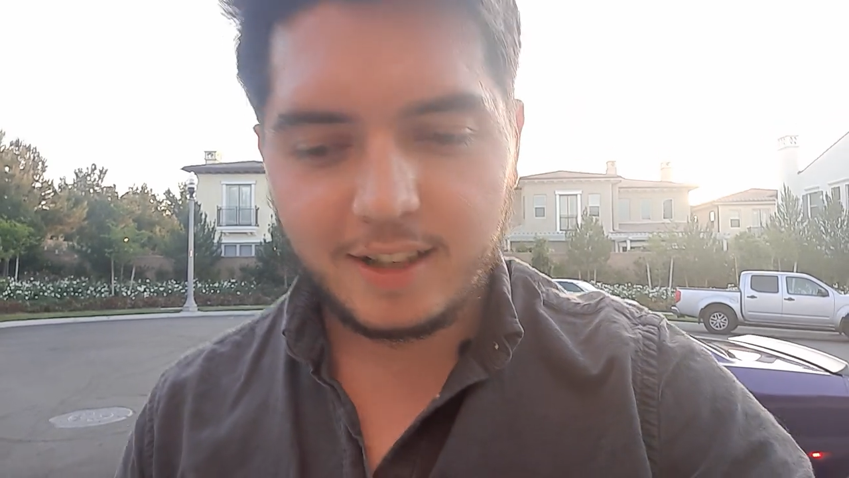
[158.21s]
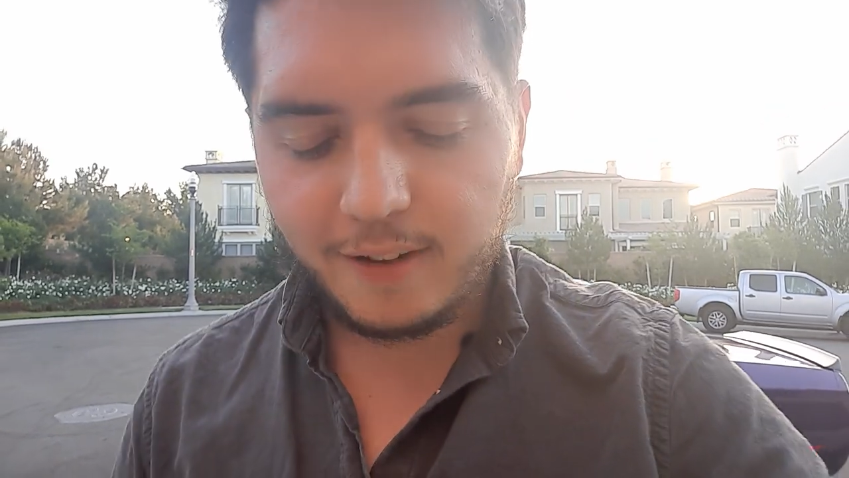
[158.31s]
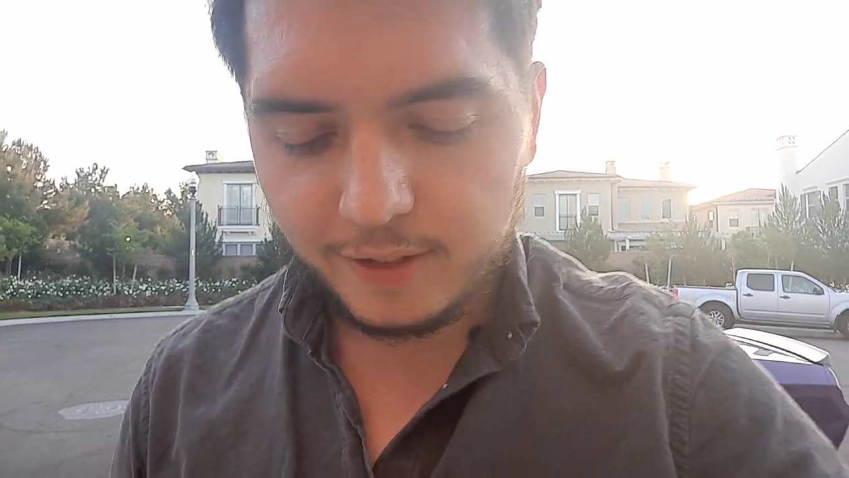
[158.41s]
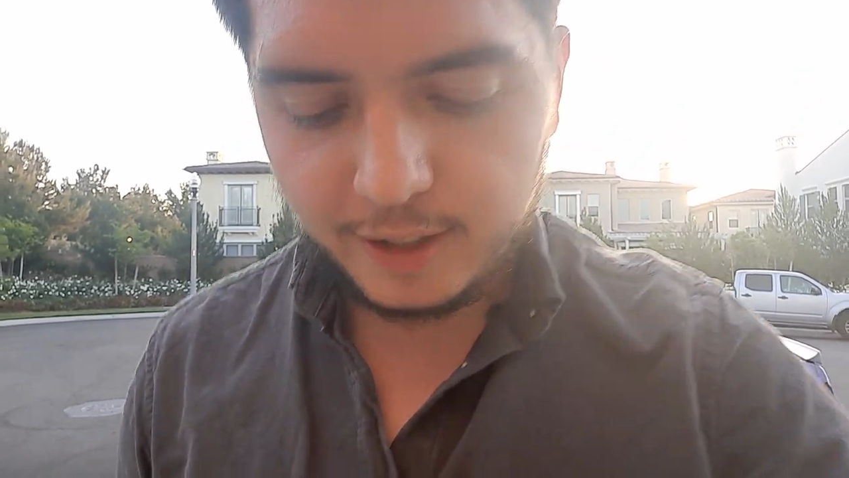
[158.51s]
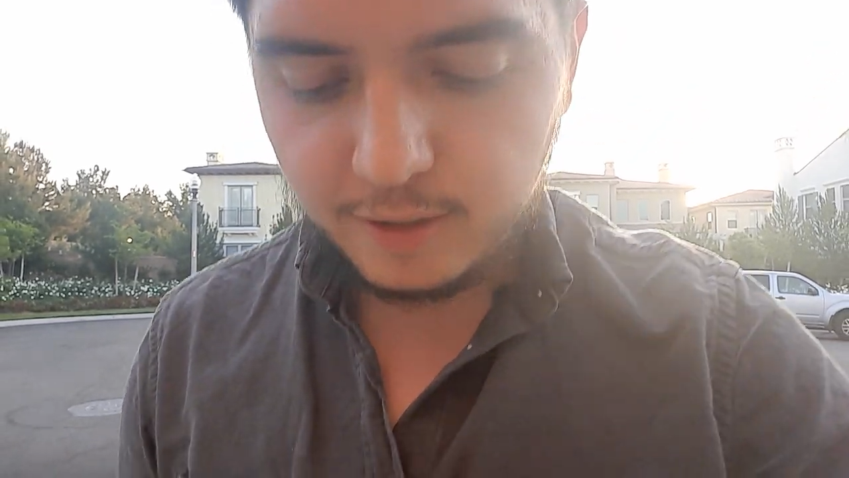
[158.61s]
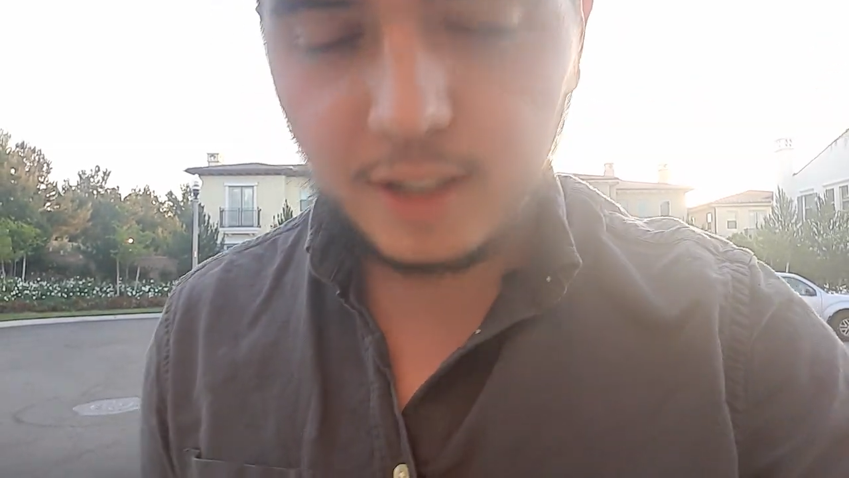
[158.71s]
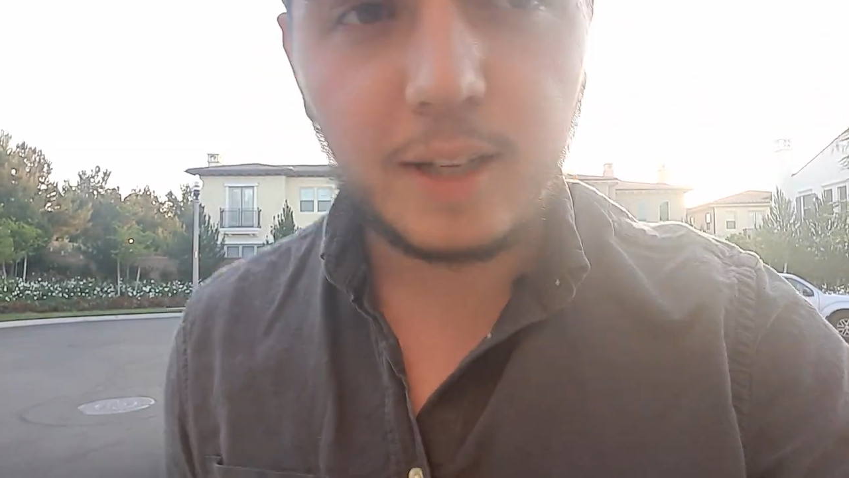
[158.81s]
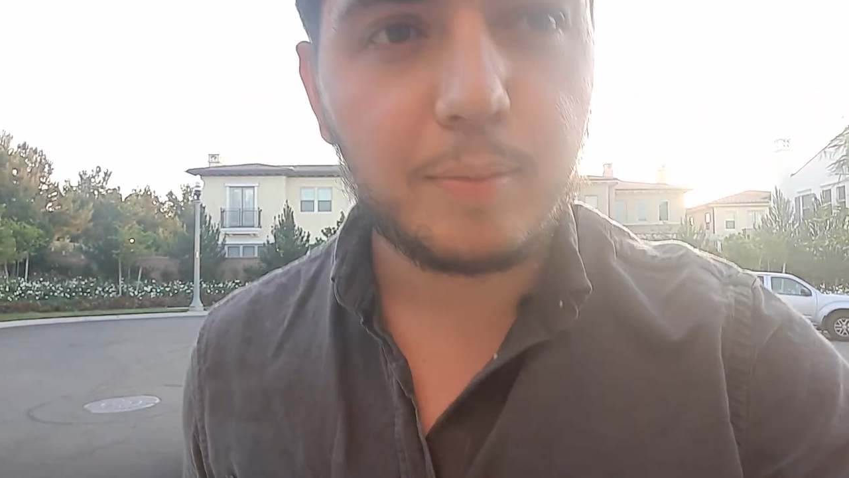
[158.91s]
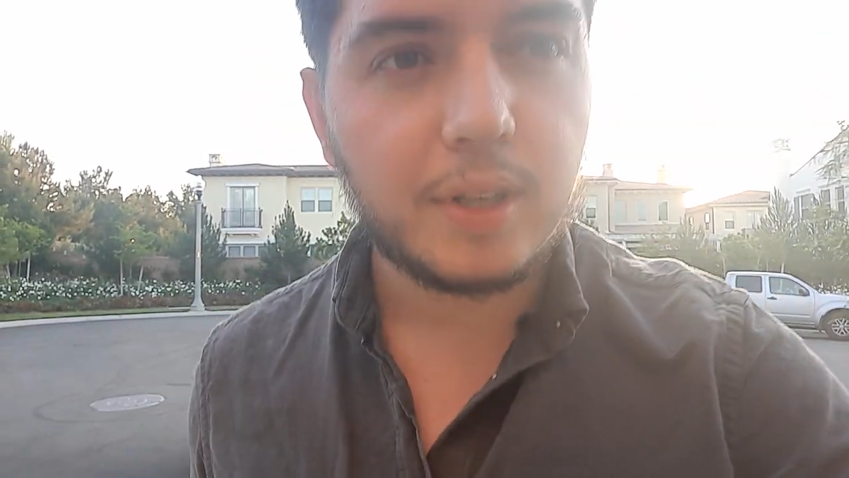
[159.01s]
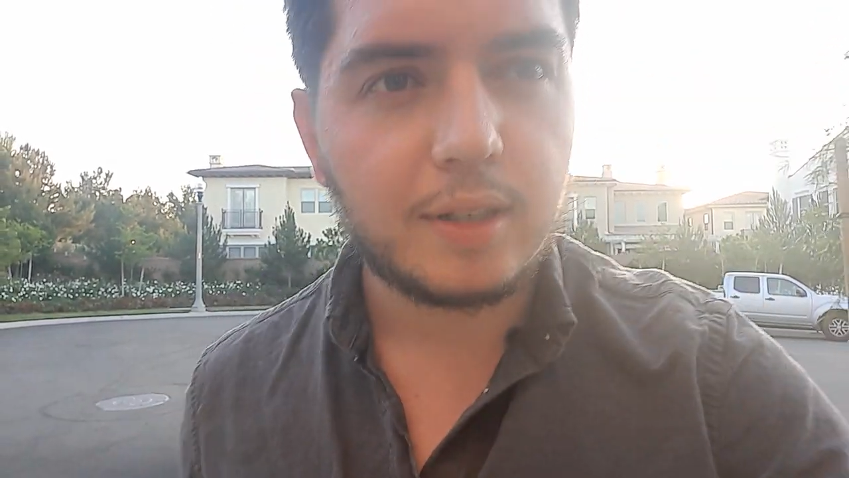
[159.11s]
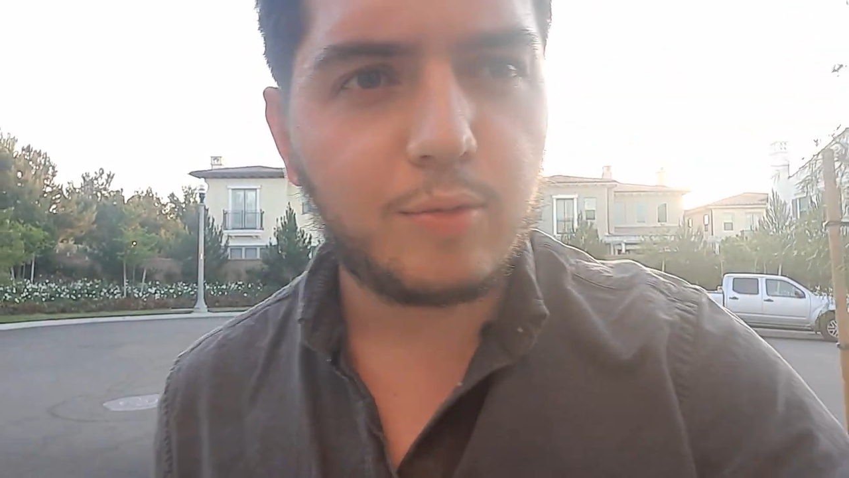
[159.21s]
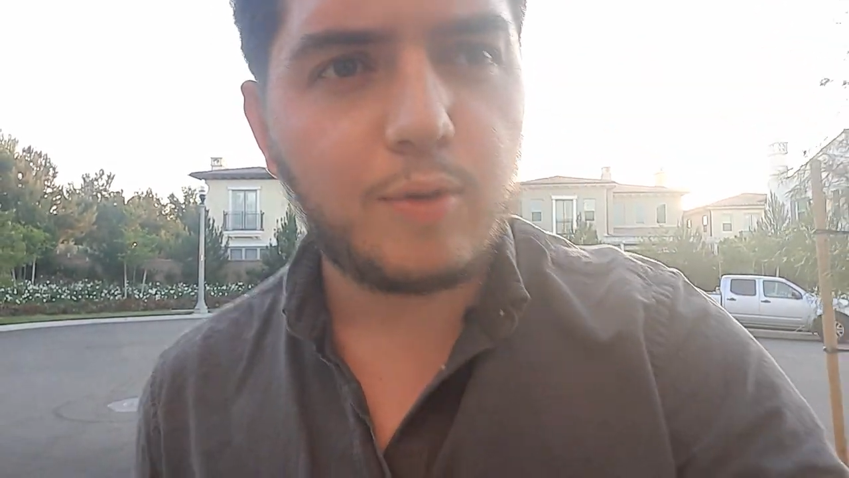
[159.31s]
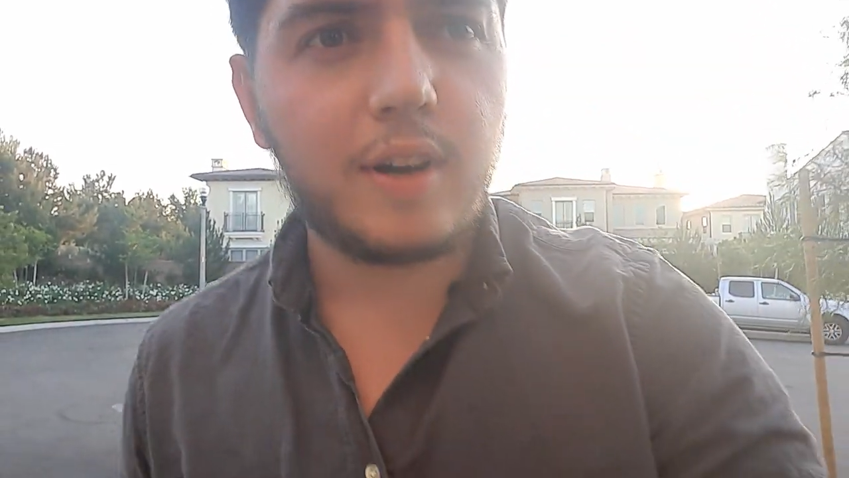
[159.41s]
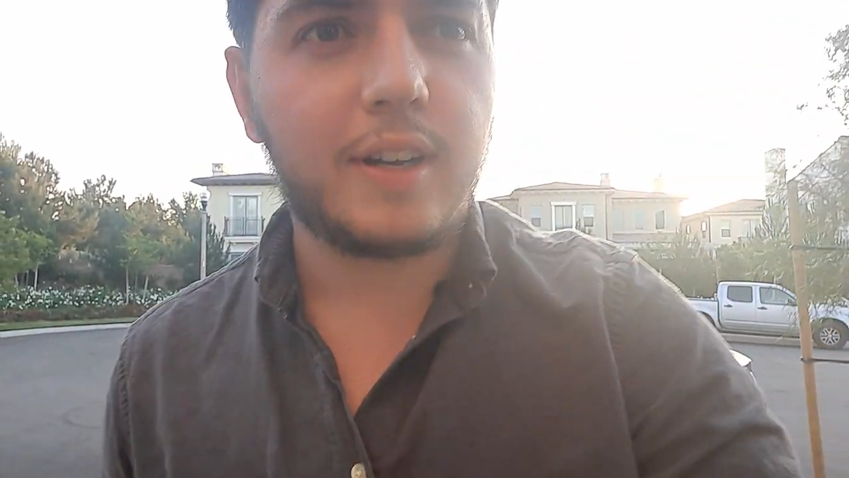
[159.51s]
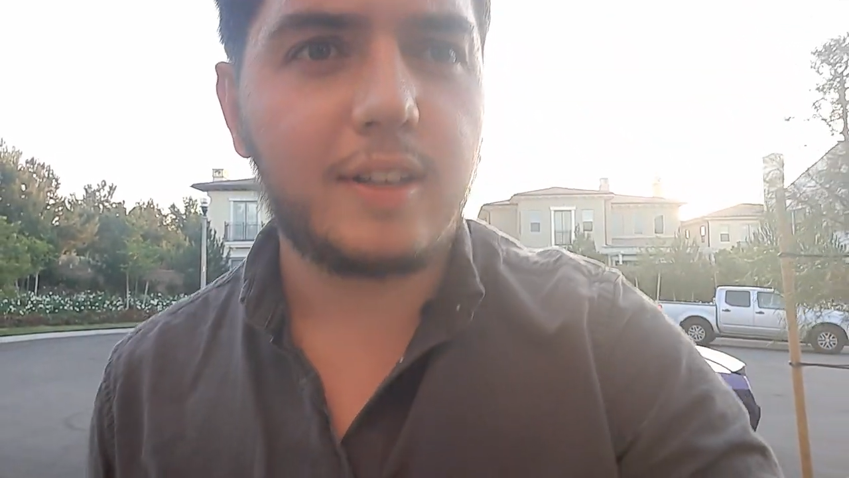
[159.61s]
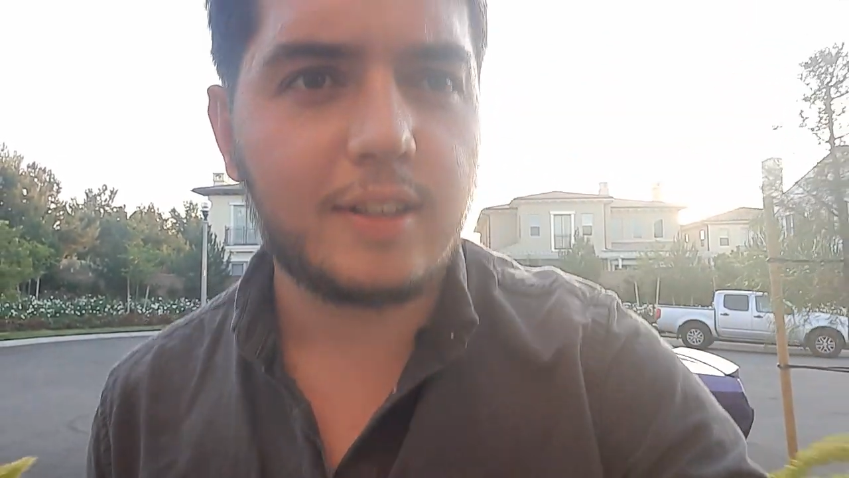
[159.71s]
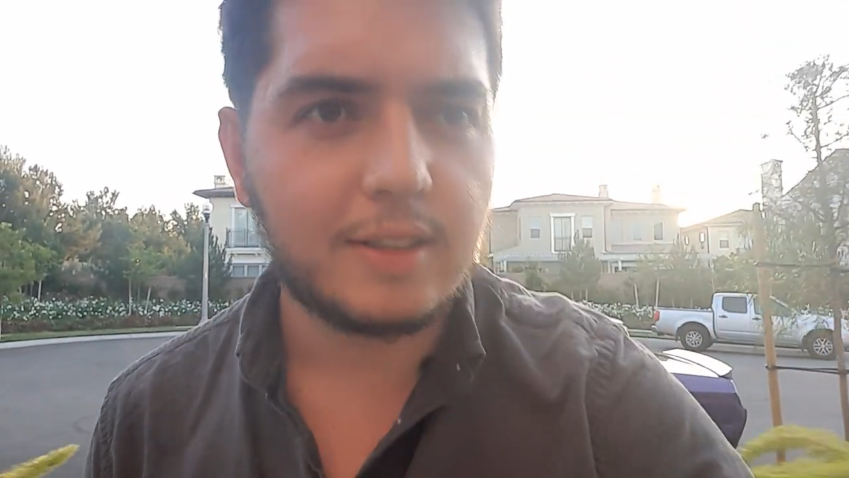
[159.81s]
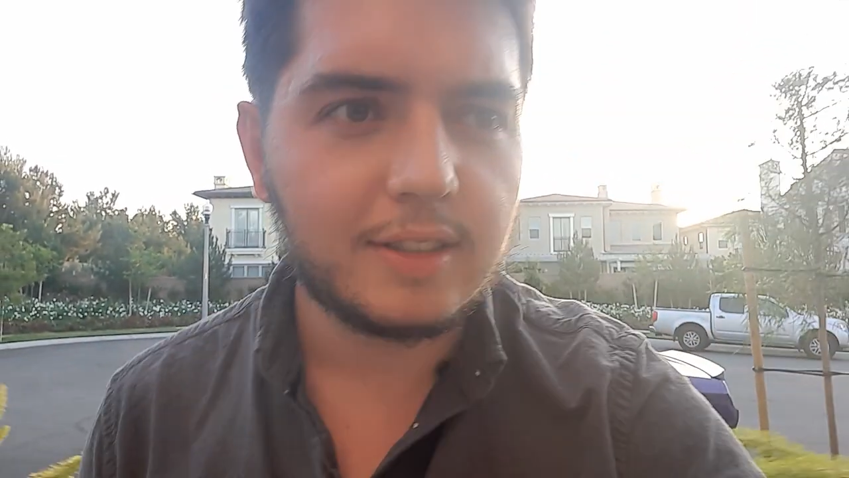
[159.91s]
I haven't used the gimbal in a while.